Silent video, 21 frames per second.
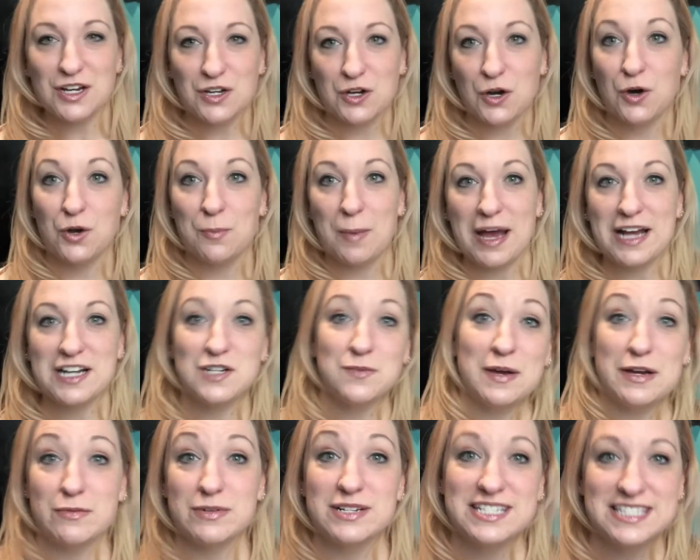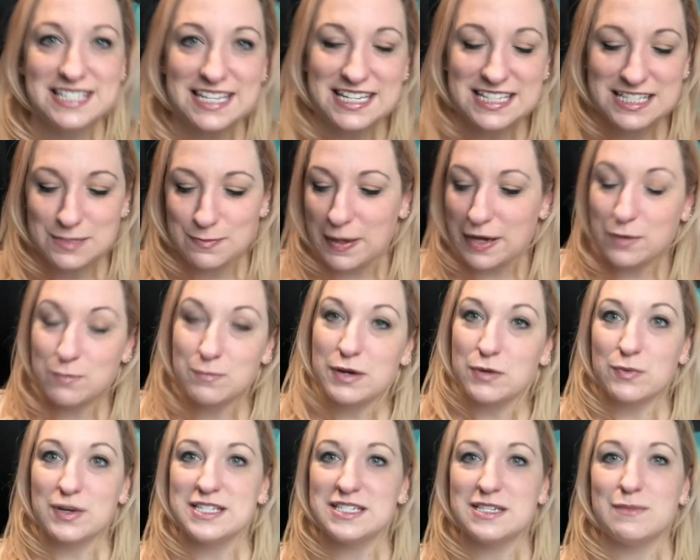go back to my receipts, my, my
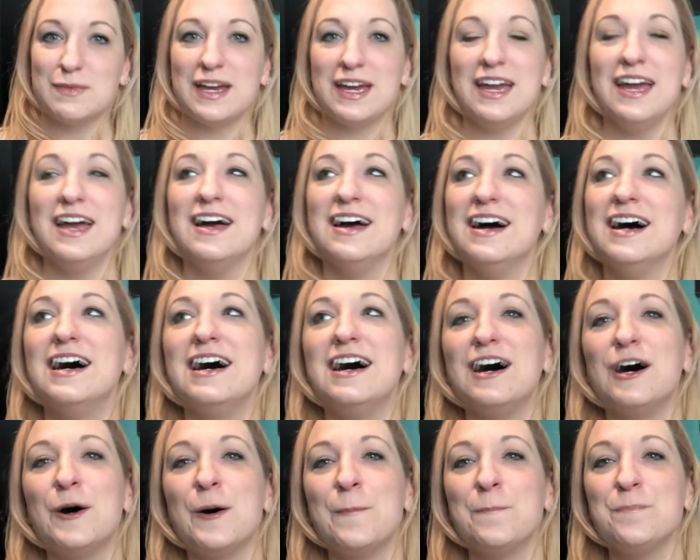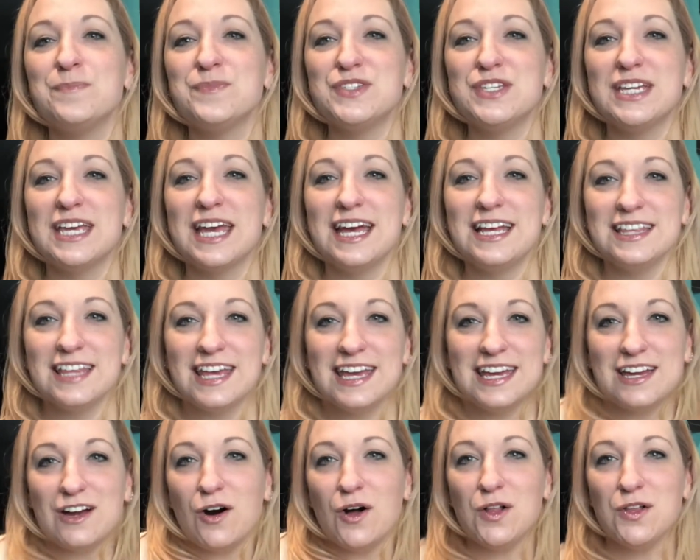resume, um, to get
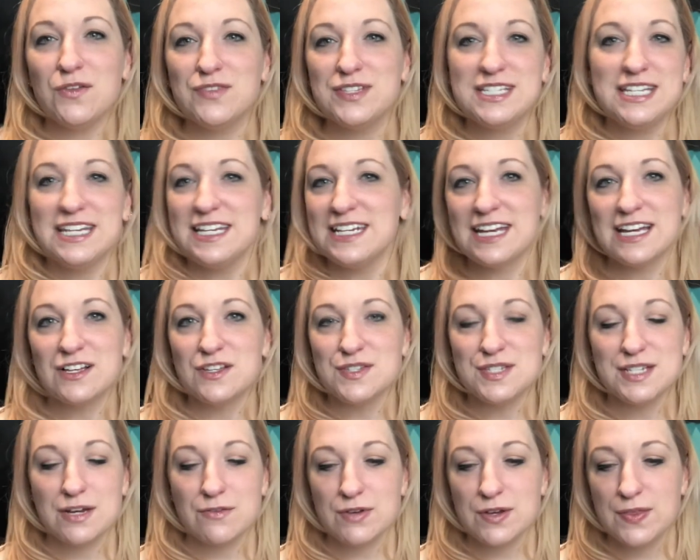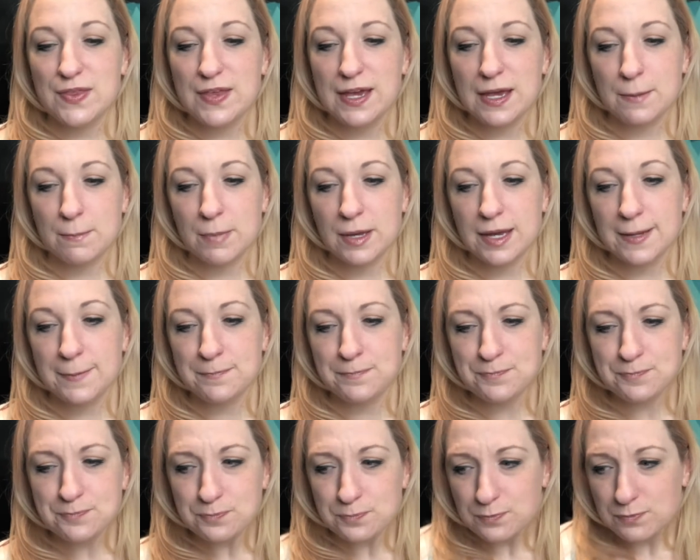like all of the details and everything. But
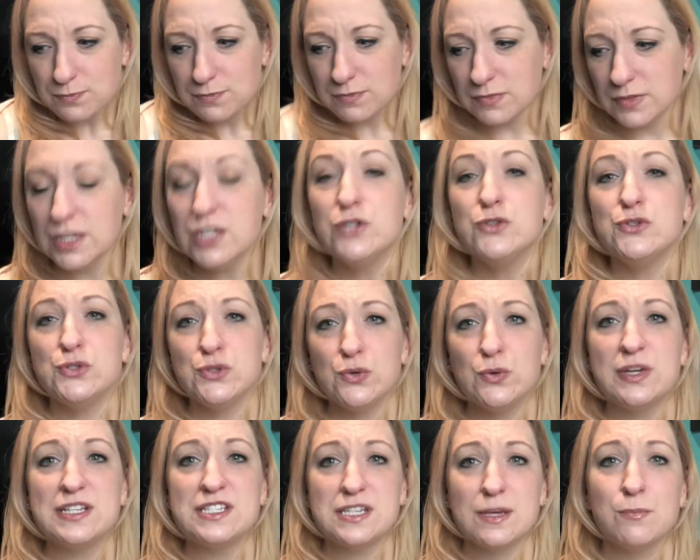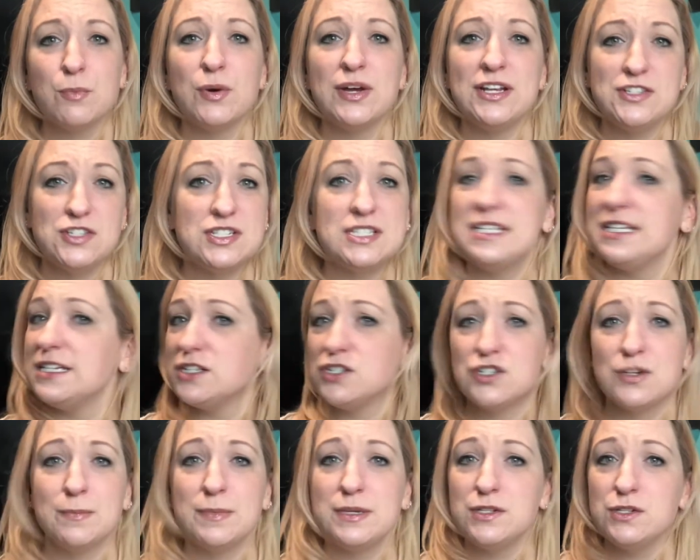you do at some point just need to
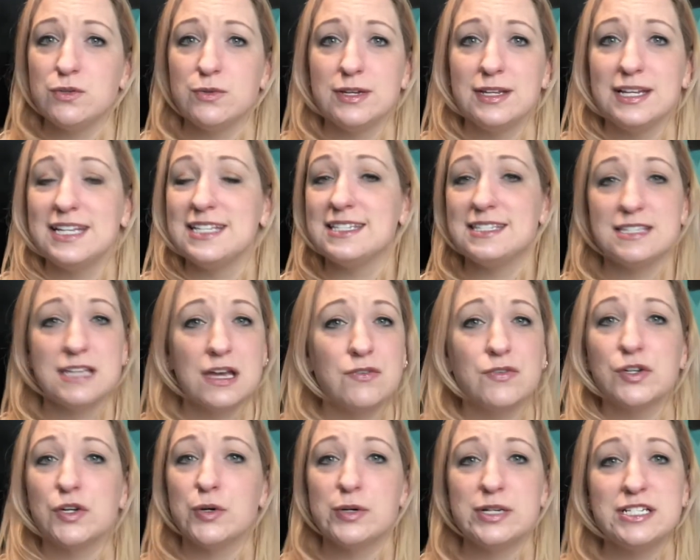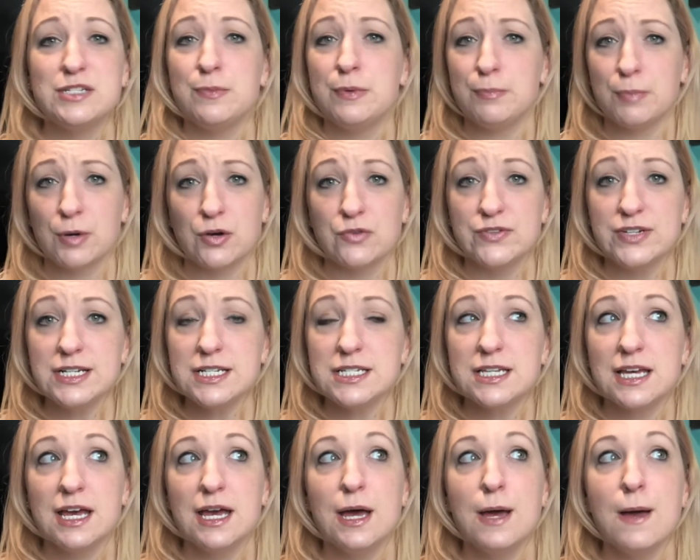jump into it. It's never going to be perfect,
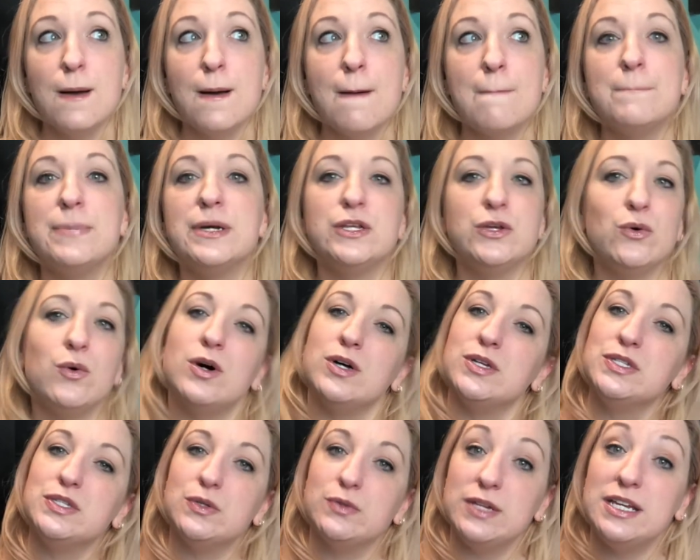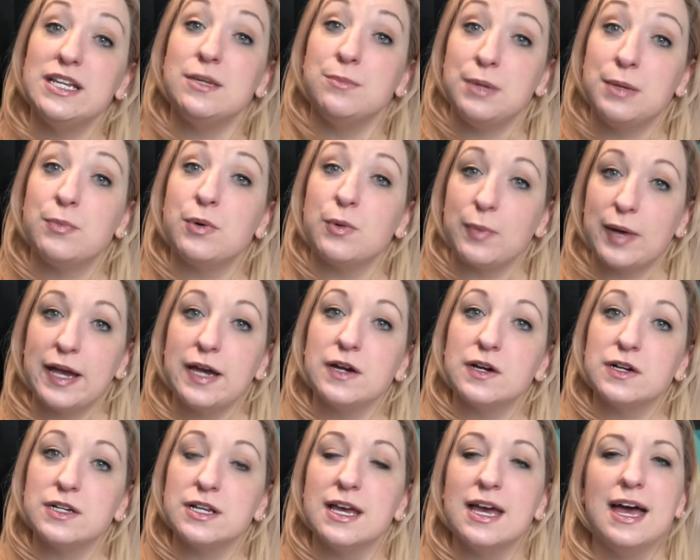but you also need to be
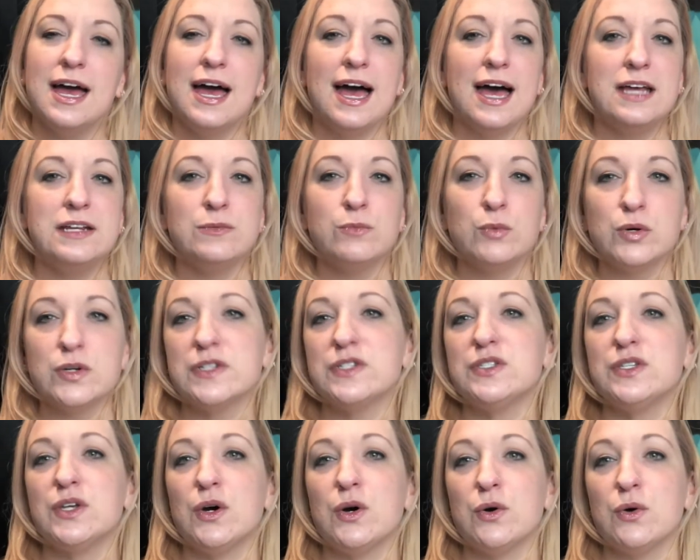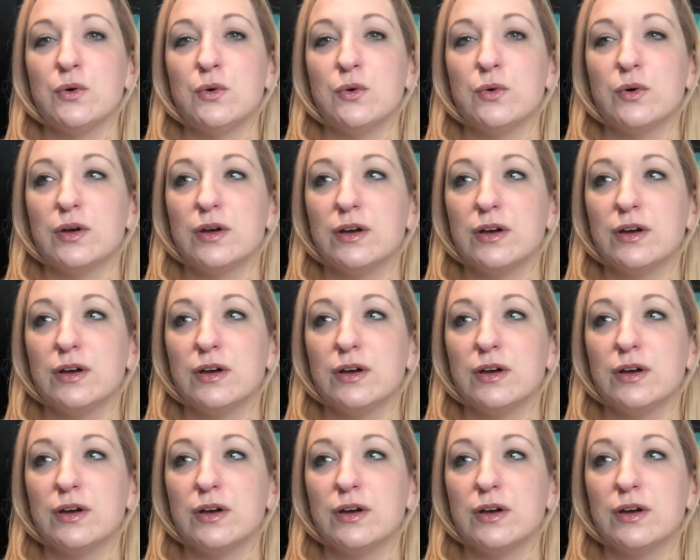prepared. And more so,